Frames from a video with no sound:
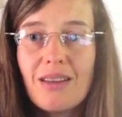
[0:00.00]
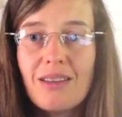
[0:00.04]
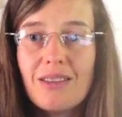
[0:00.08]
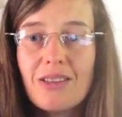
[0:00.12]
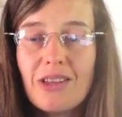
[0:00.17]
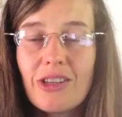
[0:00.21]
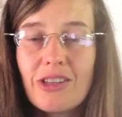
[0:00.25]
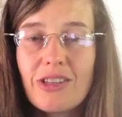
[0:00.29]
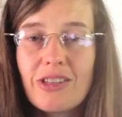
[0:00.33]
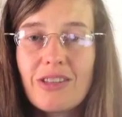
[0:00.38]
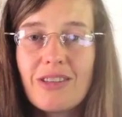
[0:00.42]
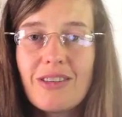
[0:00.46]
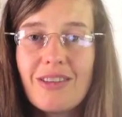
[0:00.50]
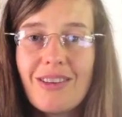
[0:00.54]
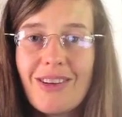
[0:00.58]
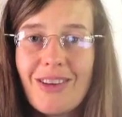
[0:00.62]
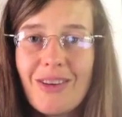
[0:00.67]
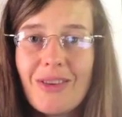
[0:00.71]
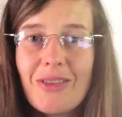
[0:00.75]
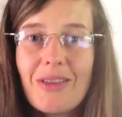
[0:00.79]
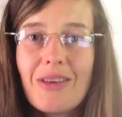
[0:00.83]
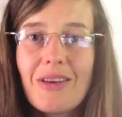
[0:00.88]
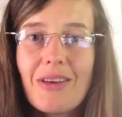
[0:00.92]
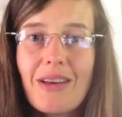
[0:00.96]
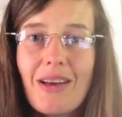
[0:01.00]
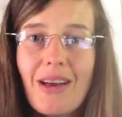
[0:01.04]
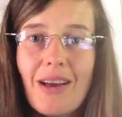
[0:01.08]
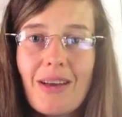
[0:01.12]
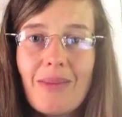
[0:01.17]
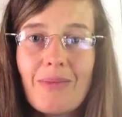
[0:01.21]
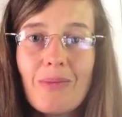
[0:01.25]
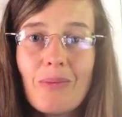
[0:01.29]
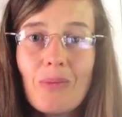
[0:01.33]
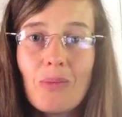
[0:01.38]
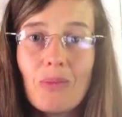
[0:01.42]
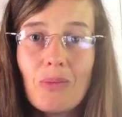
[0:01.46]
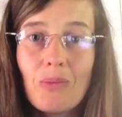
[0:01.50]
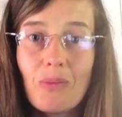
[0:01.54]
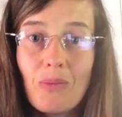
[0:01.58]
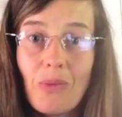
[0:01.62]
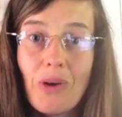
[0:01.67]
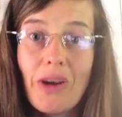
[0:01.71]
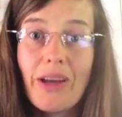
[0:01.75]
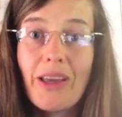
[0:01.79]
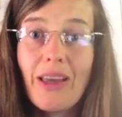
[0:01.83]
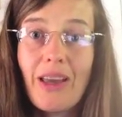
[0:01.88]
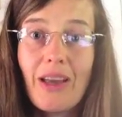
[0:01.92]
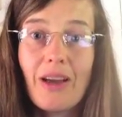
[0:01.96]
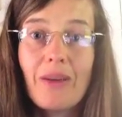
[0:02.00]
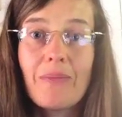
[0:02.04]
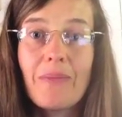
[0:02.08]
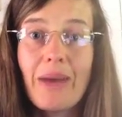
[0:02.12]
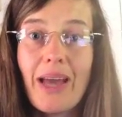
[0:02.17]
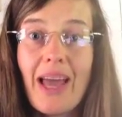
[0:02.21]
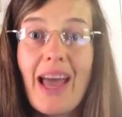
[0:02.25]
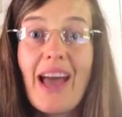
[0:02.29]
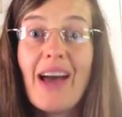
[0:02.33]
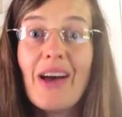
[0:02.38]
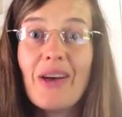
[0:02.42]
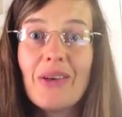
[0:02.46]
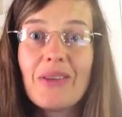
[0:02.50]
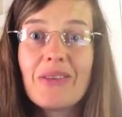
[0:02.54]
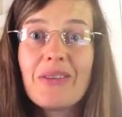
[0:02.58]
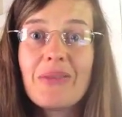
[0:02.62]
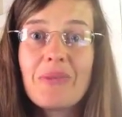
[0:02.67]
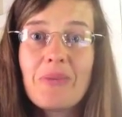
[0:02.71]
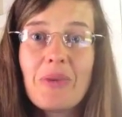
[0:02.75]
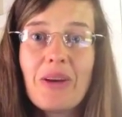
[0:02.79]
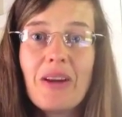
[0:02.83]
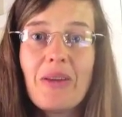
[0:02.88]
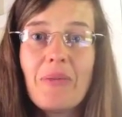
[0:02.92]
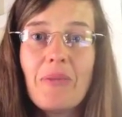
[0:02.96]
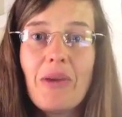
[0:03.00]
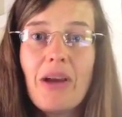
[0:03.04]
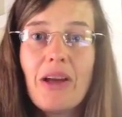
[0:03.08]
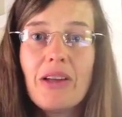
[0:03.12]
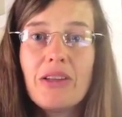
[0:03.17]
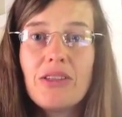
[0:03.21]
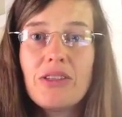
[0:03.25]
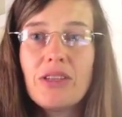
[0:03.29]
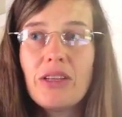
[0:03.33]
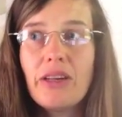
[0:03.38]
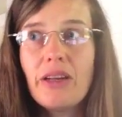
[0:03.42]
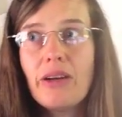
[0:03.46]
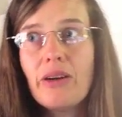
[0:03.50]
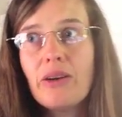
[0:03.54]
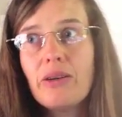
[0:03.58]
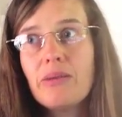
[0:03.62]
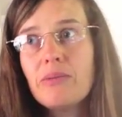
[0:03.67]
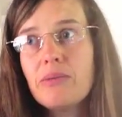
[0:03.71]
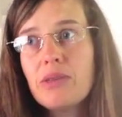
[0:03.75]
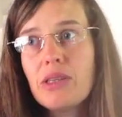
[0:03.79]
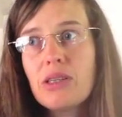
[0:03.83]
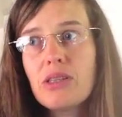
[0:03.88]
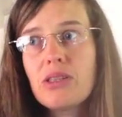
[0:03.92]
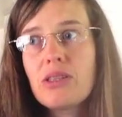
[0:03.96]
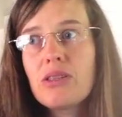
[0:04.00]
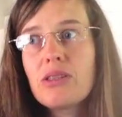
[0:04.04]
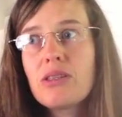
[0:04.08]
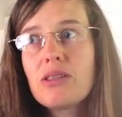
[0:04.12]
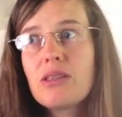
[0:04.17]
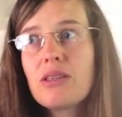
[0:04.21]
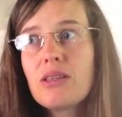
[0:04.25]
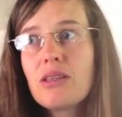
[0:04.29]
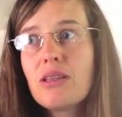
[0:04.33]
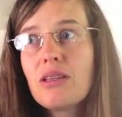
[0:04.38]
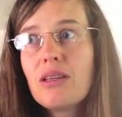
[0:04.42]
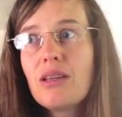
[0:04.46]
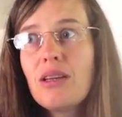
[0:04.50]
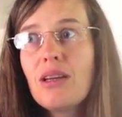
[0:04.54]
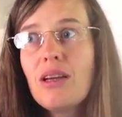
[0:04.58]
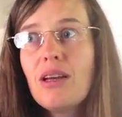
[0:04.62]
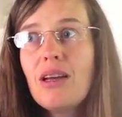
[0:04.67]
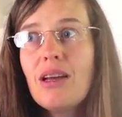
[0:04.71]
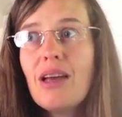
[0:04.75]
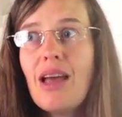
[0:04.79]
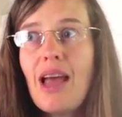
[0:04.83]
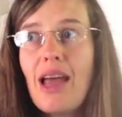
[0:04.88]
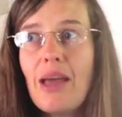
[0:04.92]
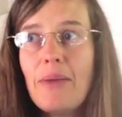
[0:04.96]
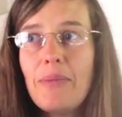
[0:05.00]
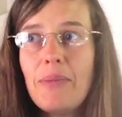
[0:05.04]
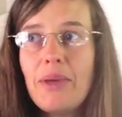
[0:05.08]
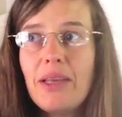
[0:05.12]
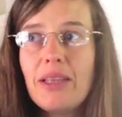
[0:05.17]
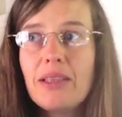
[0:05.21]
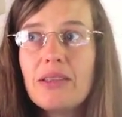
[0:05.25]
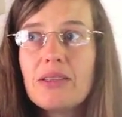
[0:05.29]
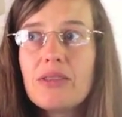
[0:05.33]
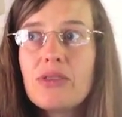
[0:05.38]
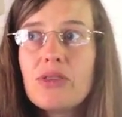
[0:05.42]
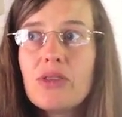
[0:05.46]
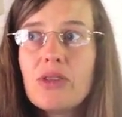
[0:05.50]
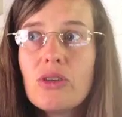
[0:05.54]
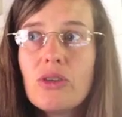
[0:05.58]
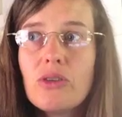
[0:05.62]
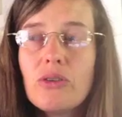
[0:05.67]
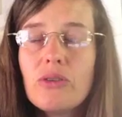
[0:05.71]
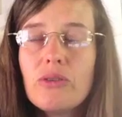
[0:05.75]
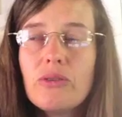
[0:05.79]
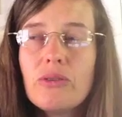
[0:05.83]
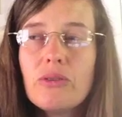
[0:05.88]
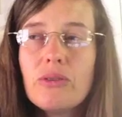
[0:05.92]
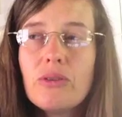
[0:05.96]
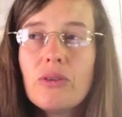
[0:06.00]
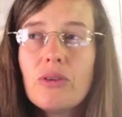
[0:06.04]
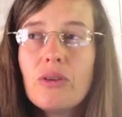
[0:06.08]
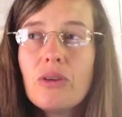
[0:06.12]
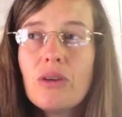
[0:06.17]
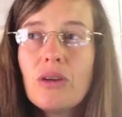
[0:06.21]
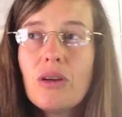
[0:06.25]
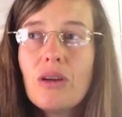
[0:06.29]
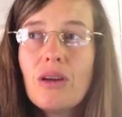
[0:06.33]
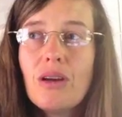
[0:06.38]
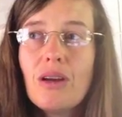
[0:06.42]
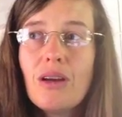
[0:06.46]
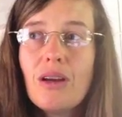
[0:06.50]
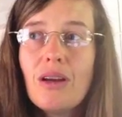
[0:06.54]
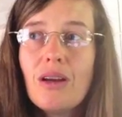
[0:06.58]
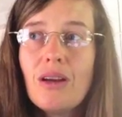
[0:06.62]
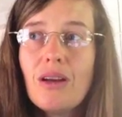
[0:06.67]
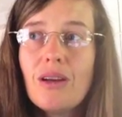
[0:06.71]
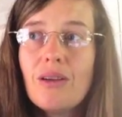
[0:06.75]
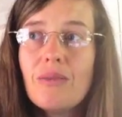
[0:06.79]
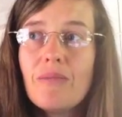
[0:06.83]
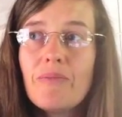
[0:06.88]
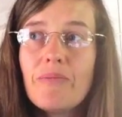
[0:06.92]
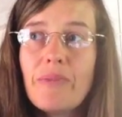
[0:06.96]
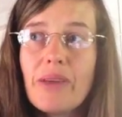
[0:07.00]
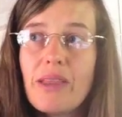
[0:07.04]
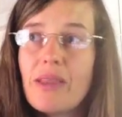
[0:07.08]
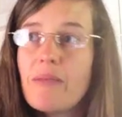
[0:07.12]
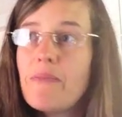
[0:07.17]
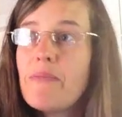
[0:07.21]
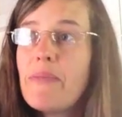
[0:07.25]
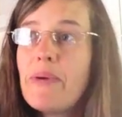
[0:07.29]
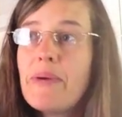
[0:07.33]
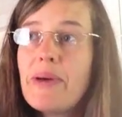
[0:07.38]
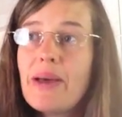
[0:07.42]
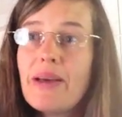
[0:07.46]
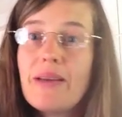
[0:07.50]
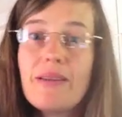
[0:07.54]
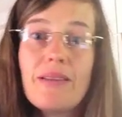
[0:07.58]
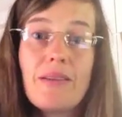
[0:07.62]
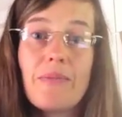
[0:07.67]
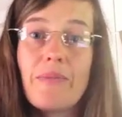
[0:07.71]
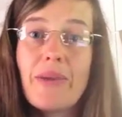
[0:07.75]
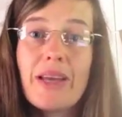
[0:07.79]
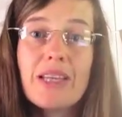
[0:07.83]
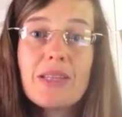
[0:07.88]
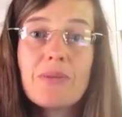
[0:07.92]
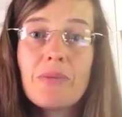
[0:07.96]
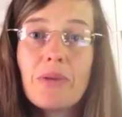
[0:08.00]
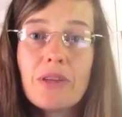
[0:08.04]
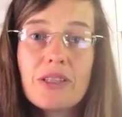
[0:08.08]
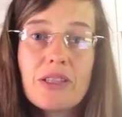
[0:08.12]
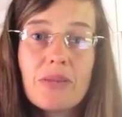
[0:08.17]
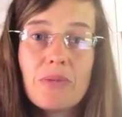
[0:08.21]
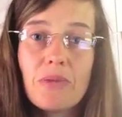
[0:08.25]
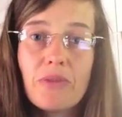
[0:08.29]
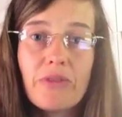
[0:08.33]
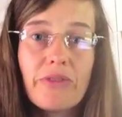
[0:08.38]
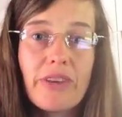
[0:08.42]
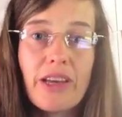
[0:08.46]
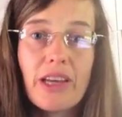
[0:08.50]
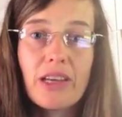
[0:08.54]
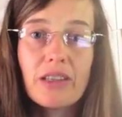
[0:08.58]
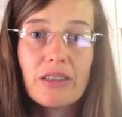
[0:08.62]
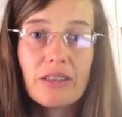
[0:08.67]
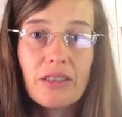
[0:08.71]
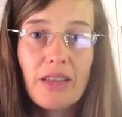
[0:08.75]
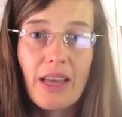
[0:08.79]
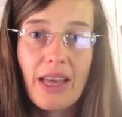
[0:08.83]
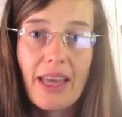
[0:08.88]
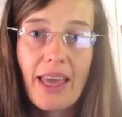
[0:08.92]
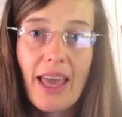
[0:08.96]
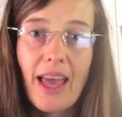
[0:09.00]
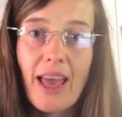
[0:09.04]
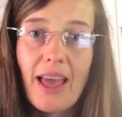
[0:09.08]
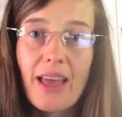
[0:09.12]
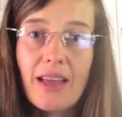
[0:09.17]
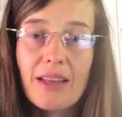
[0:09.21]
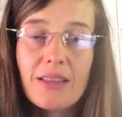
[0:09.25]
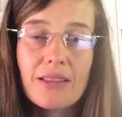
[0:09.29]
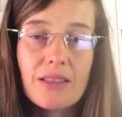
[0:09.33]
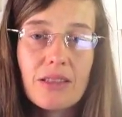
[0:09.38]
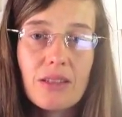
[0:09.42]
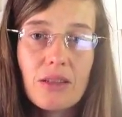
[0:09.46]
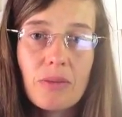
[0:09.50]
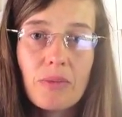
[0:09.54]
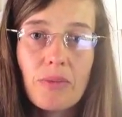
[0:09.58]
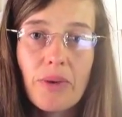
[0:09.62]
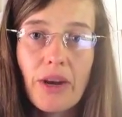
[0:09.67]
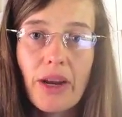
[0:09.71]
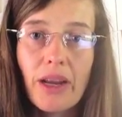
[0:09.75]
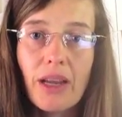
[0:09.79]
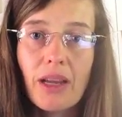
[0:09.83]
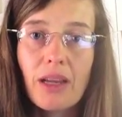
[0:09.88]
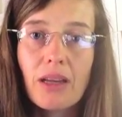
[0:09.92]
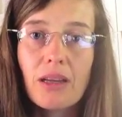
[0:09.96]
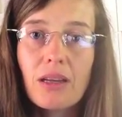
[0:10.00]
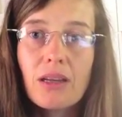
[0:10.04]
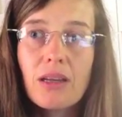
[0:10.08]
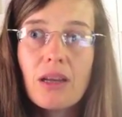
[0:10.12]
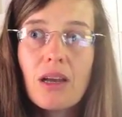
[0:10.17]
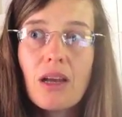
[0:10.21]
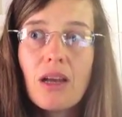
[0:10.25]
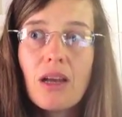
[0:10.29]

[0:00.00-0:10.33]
just know that I'm working on my health pretty much. You know, I'm just aiming to be the best possible vehicle that I can to bring